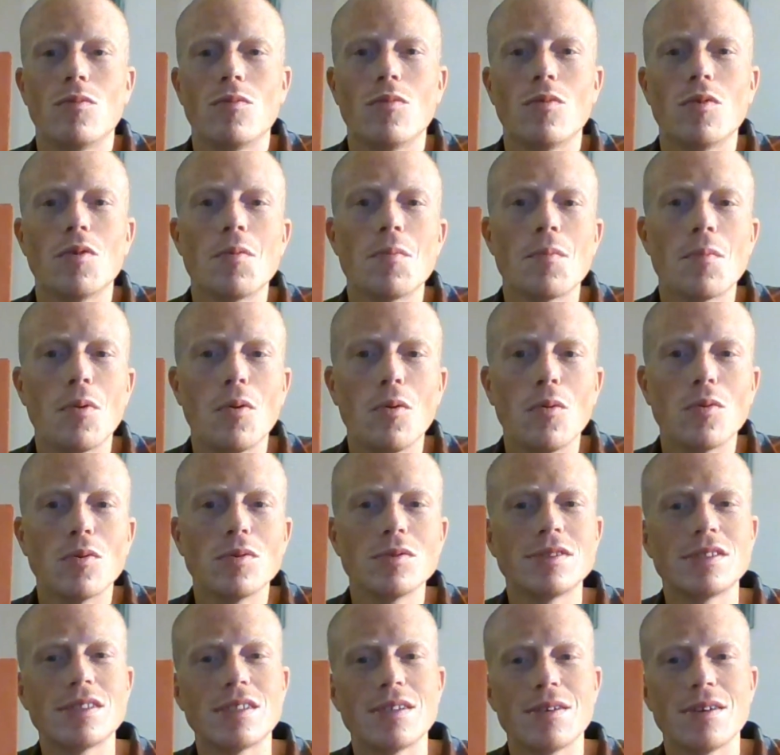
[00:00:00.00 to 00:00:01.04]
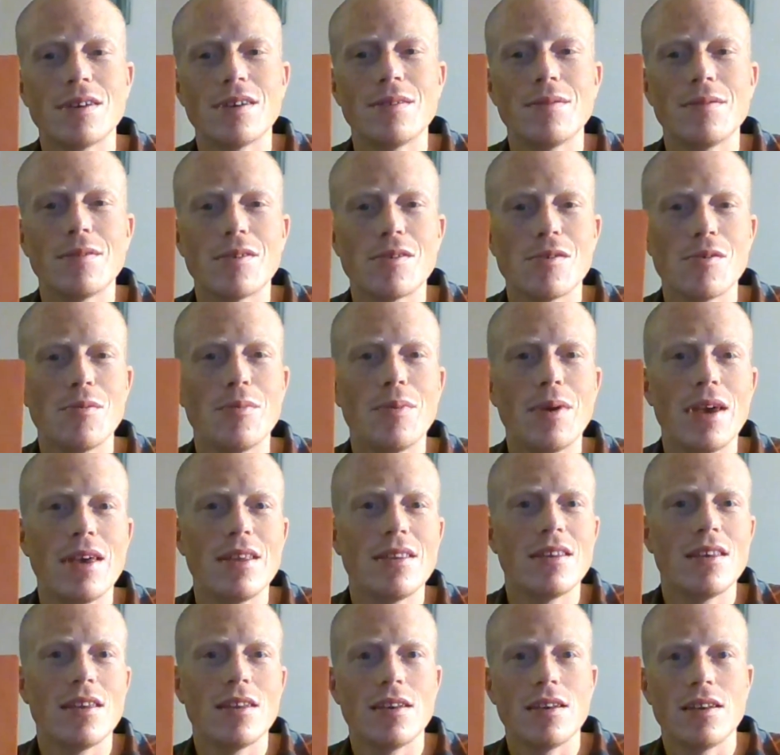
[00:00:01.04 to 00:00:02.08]
Warm pools to go
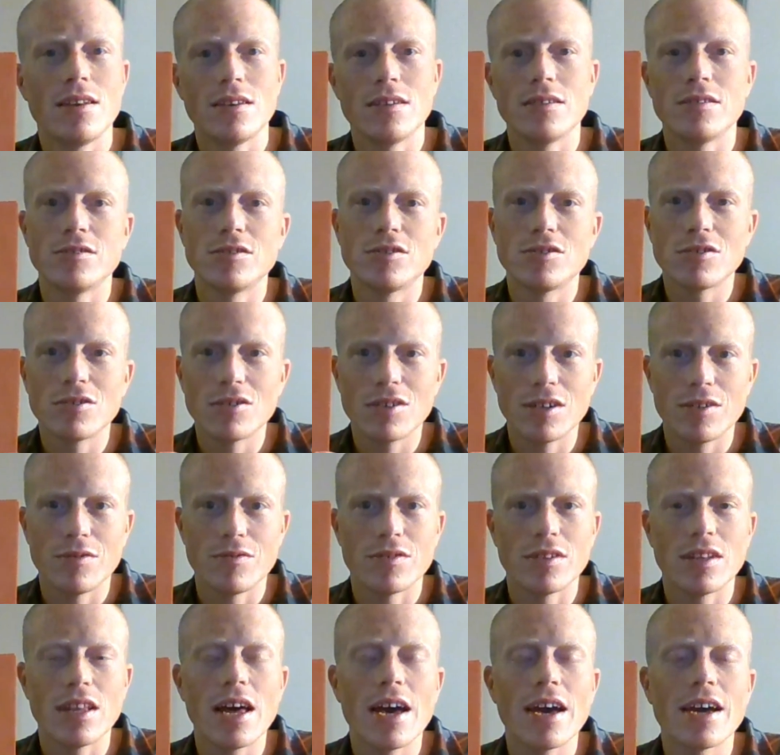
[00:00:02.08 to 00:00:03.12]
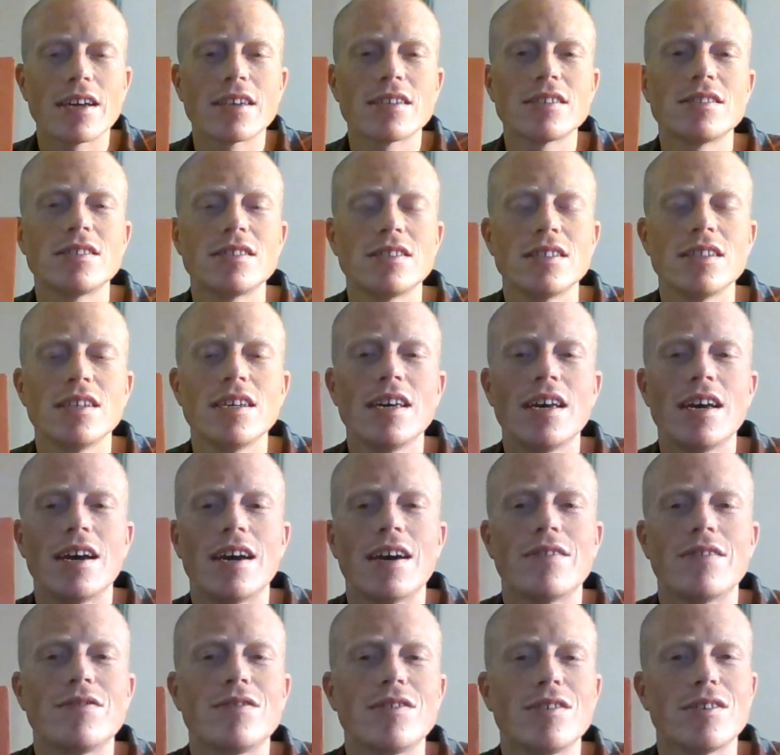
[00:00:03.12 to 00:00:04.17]
bathe in and enjoy and relax
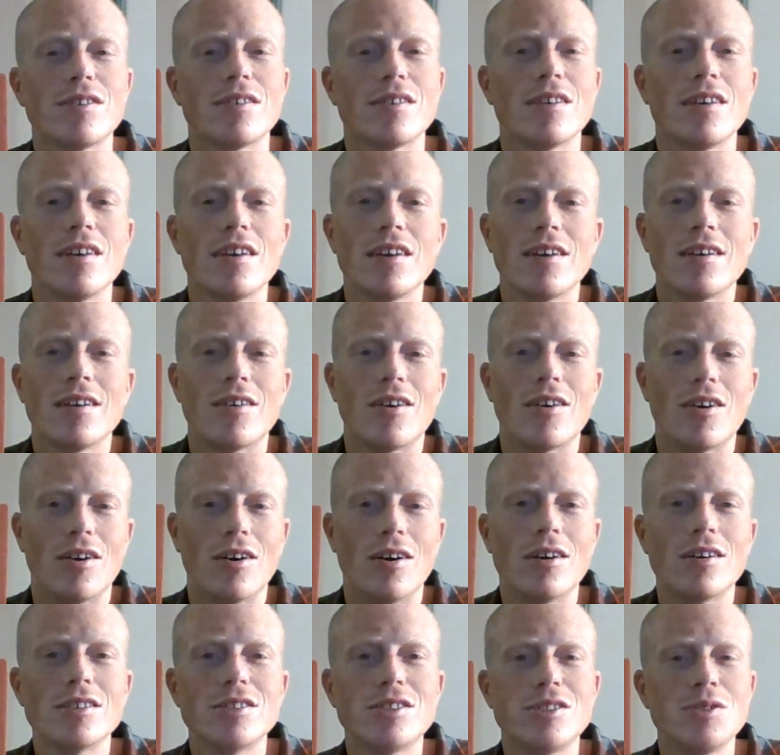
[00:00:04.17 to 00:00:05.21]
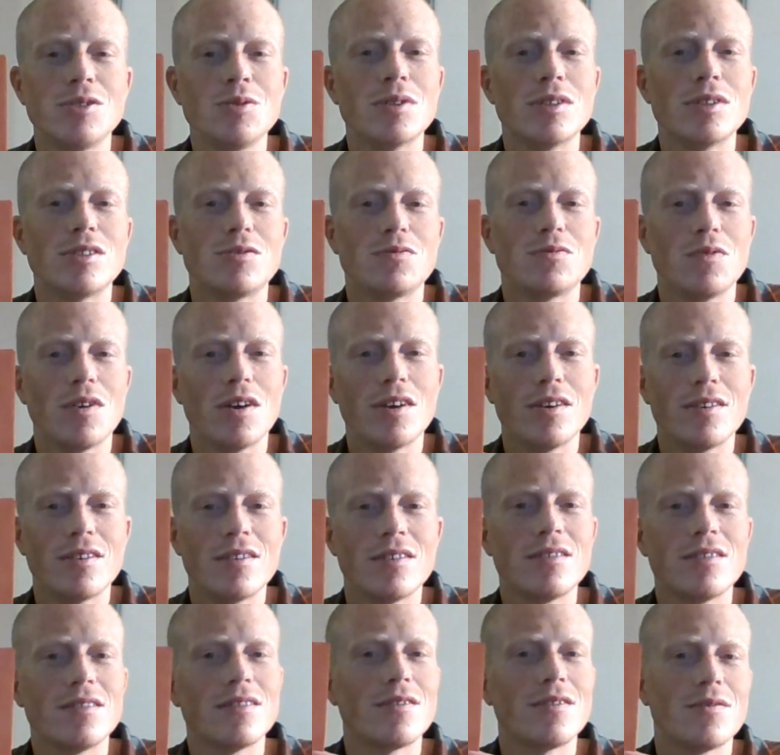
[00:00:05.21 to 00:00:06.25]
after your arduous
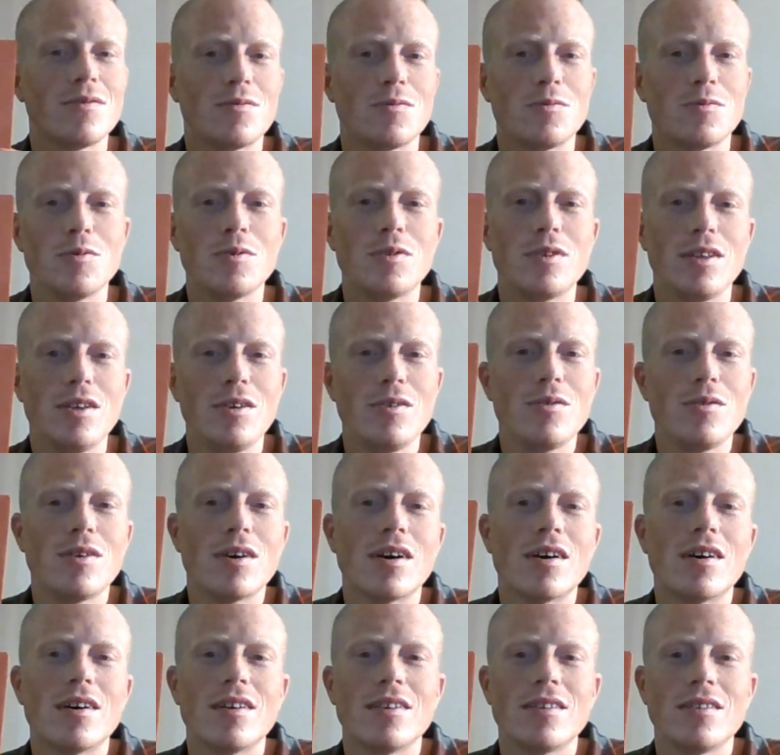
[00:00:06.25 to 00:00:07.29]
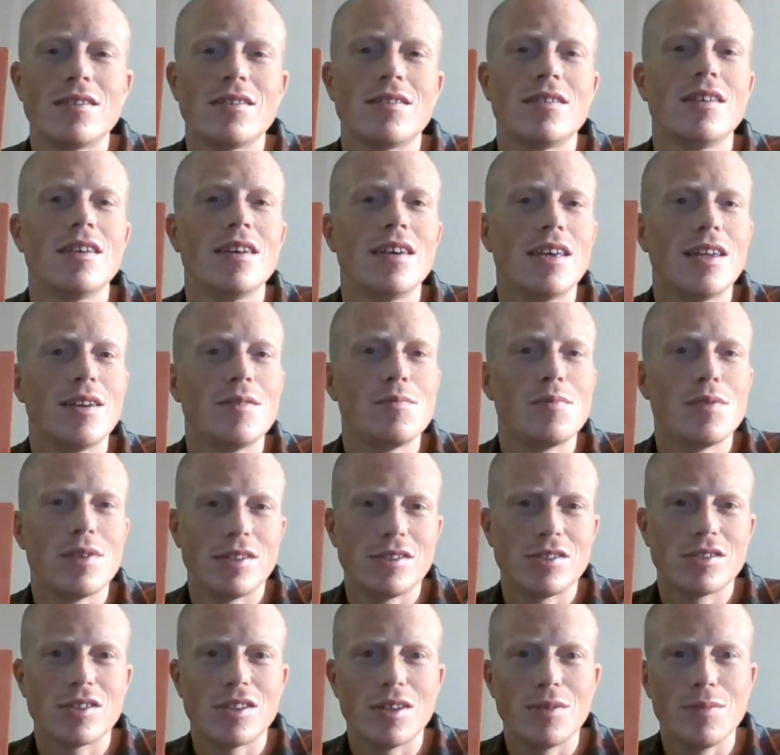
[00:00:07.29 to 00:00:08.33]
run through the Yukon and
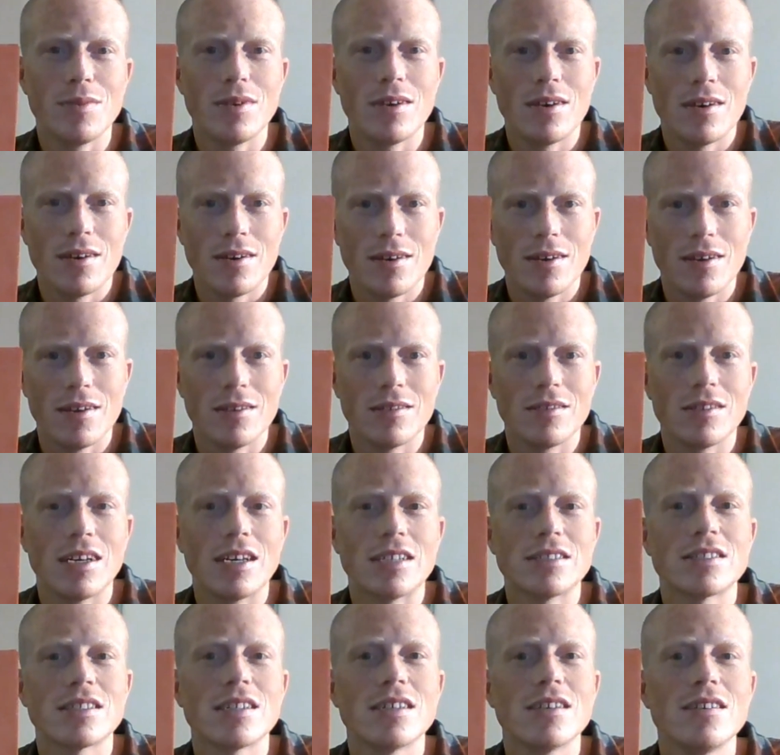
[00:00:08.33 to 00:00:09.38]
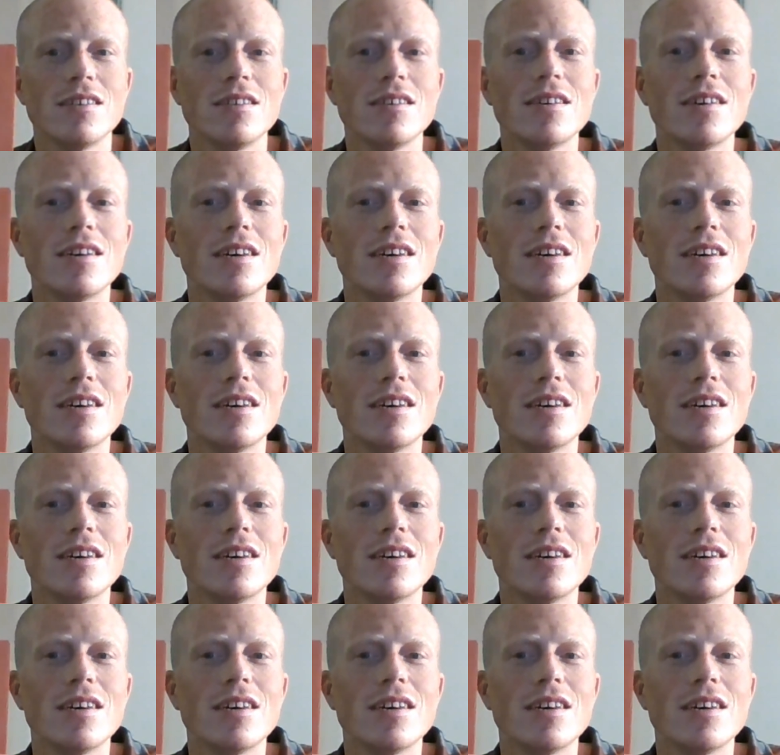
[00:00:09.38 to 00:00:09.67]
British Columbia and Alaska,